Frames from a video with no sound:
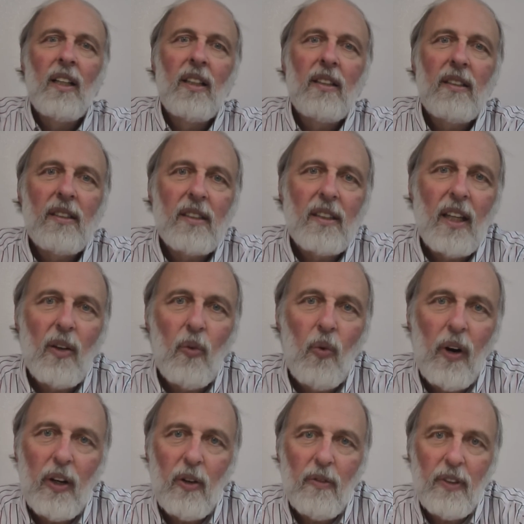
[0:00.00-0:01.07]

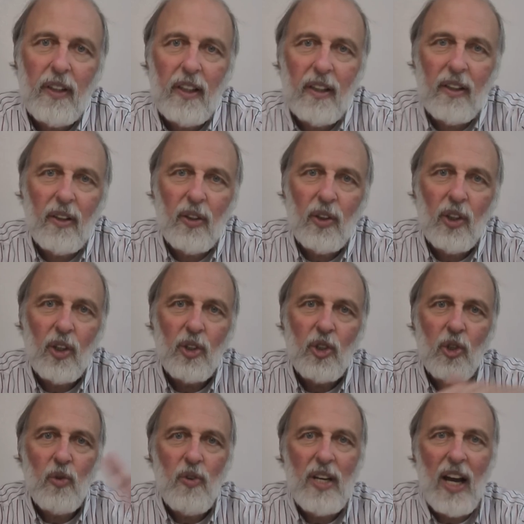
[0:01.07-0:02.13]
over here
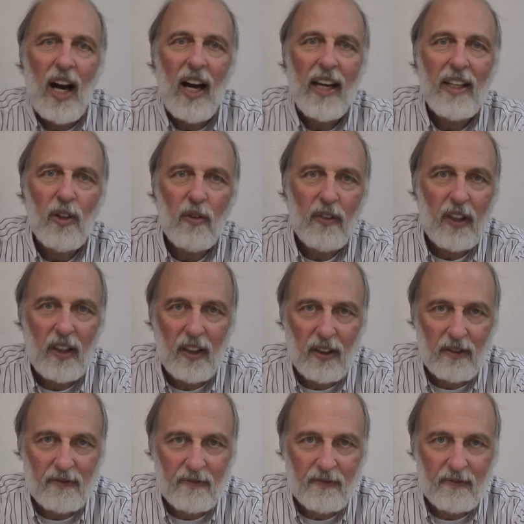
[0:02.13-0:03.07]
to 9 over here.